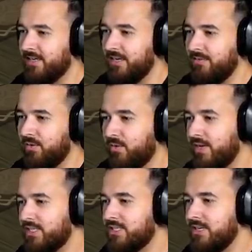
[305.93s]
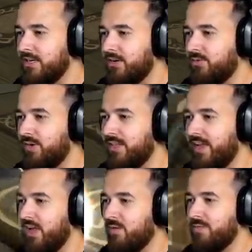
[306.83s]
You've always
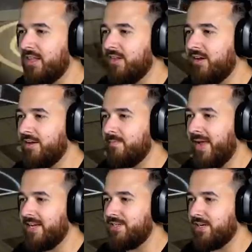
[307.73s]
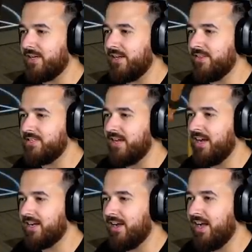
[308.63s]
really helped me learn magic and the
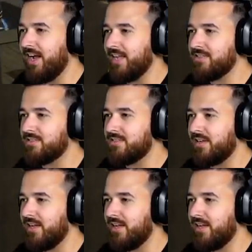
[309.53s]
dark arts.